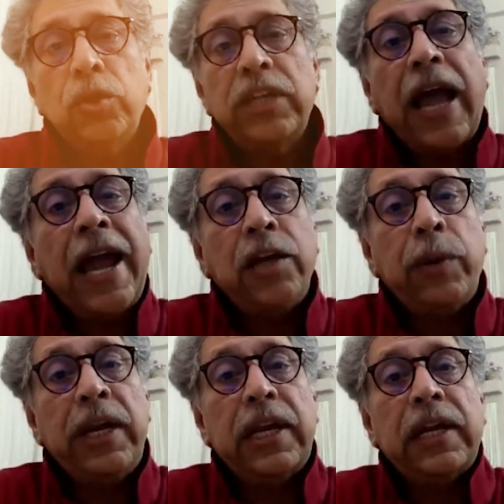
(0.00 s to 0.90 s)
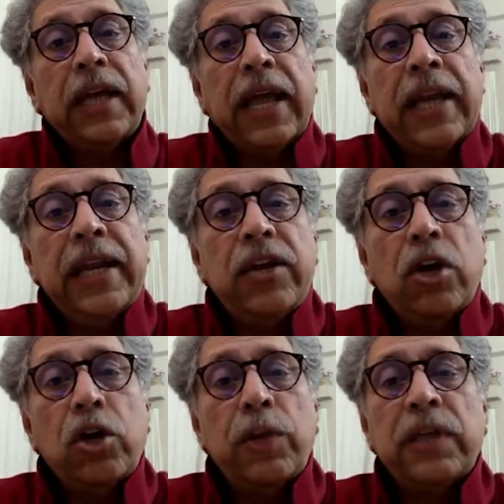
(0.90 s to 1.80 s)
the I-20, any
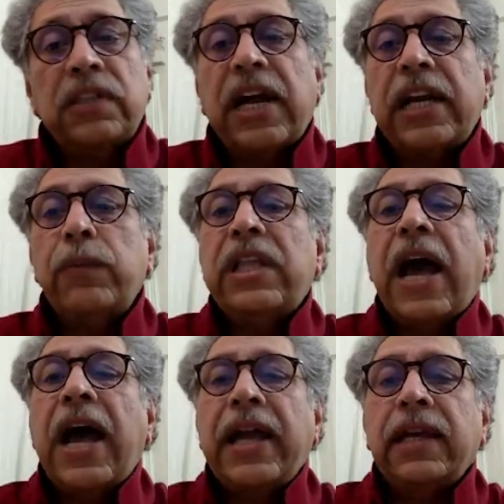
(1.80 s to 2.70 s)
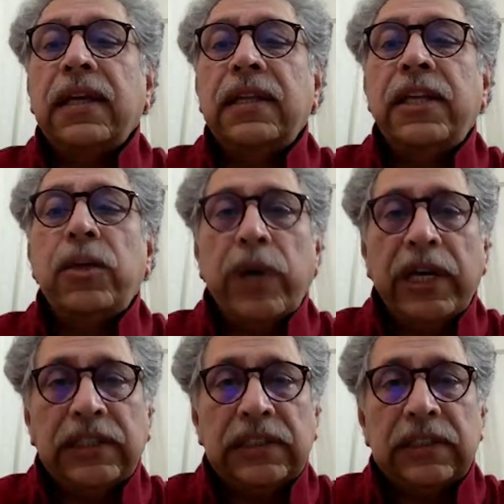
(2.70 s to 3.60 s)
document starting with I in the
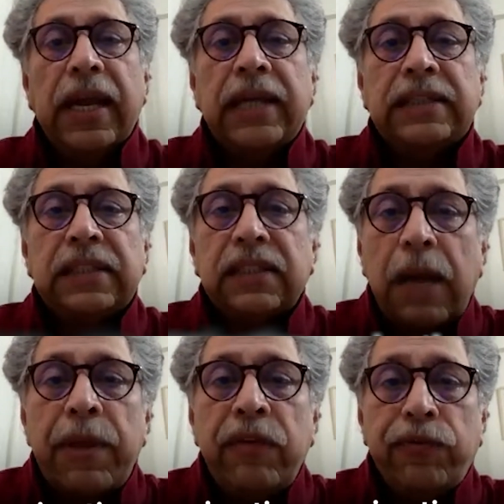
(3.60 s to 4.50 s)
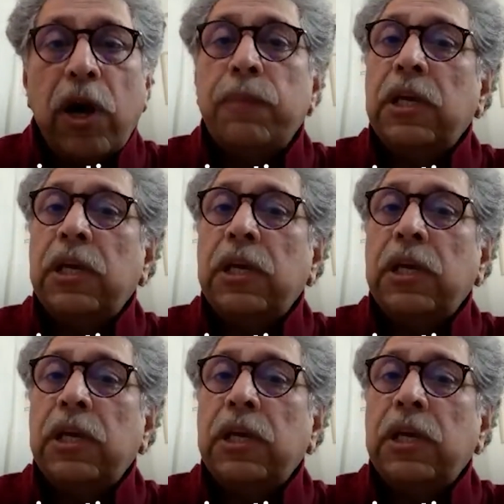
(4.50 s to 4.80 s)
US is coming from the